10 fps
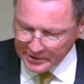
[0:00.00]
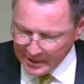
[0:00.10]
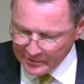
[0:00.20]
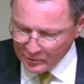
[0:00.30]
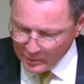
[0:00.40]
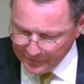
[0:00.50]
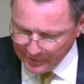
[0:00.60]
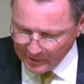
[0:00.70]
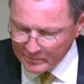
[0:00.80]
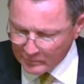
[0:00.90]
together with
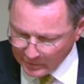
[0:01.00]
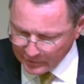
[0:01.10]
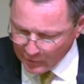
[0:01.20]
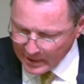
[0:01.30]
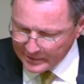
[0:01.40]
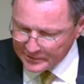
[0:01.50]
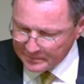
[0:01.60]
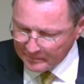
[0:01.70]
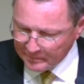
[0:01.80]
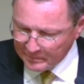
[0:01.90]
him, with Christ,
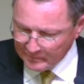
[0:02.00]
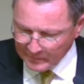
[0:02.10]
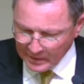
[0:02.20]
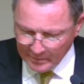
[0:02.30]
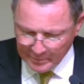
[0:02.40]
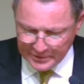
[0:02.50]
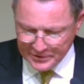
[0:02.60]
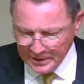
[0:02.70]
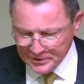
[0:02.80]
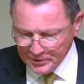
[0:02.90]

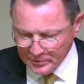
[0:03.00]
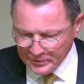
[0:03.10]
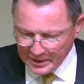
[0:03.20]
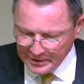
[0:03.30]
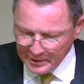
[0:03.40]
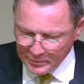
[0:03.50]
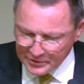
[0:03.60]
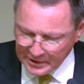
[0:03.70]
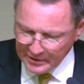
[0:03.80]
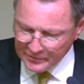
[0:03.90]
beseech you that ye
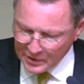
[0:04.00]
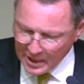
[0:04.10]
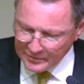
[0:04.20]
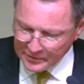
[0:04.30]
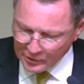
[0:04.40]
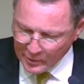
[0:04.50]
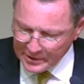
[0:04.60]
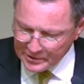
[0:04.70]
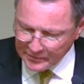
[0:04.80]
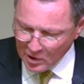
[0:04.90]
receive not the
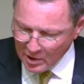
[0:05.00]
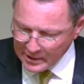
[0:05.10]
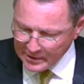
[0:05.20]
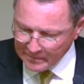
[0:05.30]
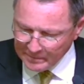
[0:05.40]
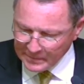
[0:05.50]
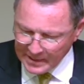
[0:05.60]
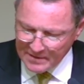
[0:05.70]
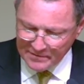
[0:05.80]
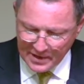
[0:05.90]
grace of God
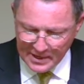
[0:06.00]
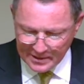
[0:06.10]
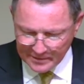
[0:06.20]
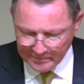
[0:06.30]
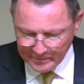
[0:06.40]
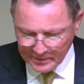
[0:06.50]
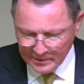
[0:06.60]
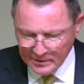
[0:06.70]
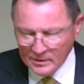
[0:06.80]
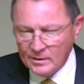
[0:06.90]
in vain.
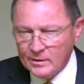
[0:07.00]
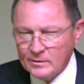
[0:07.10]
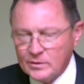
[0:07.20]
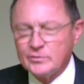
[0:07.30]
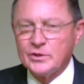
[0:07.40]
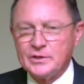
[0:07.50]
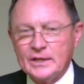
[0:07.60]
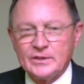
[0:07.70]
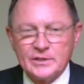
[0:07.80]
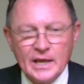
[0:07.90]
Don't just
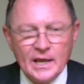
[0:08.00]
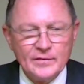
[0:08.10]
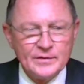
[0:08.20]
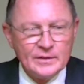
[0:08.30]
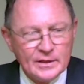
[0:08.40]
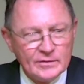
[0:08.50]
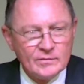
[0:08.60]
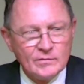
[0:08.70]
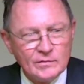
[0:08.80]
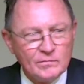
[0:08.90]
get saved and
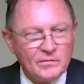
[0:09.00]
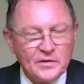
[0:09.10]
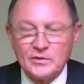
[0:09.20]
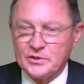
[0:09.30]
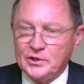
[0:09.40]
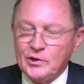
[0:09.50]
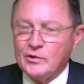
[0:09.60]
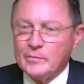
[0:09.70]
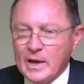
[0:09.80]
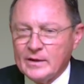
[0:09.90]
then feel
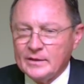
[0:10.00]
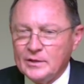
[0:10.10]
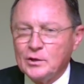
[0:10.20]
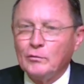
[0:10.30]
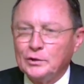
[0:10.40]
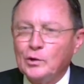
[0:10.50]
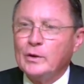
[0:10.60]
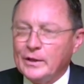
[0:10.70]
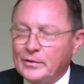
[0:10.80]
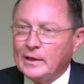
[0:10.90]
secure about it and then don't do
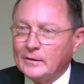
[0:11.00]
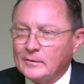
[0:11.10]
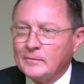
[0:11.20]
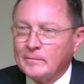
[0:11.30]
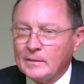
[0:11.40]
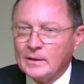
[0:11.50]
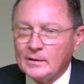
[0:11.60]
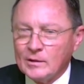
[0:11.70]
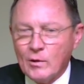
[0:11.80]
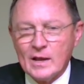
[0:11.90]
anything.
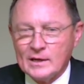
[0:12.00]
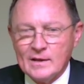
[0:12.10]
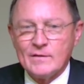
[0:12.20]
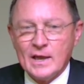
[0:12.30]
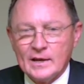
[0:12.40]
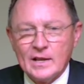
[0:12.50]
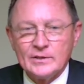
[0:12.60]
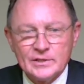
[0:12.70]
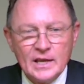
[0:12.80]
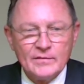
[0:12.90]
Go out and live like an
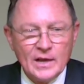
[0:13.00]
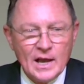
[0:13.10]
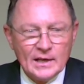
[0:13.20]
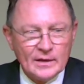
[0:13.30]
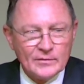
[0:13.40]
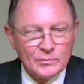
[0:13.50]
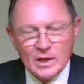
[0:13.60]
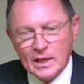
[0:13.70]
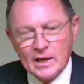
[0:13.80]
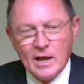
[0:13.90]
unsaved guy lives.
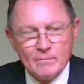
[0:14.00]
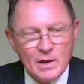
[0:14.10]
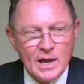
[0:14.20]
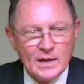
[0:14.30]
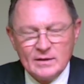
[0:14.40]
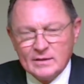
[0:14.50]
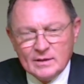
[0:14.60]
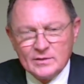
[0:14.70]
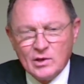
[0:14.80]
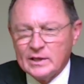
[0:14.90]
Well, I got mine,
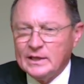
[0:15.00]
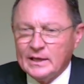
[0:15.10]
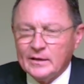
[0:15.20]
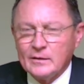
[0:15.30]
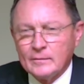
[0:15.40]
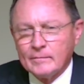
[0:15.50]
that's all I need.